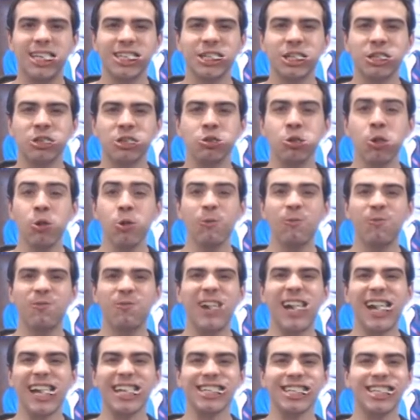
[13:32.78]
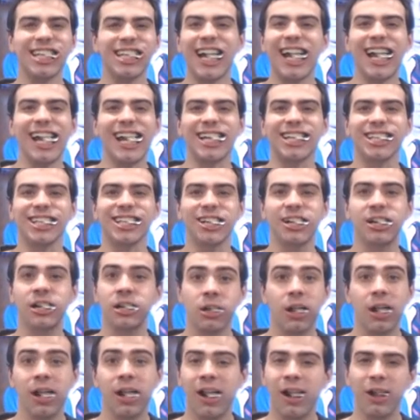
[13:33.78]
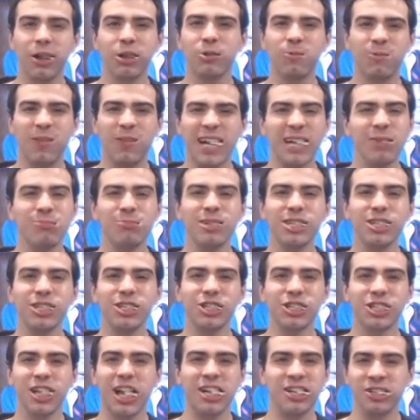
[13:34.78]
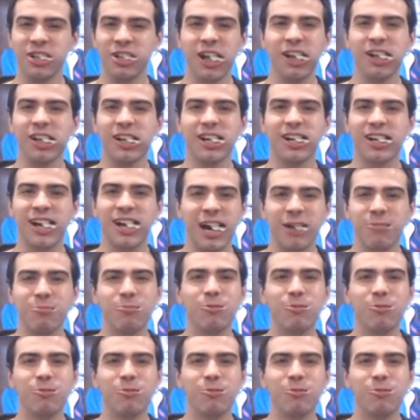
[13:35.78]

It's a new fad diet. All the vitamins and none of the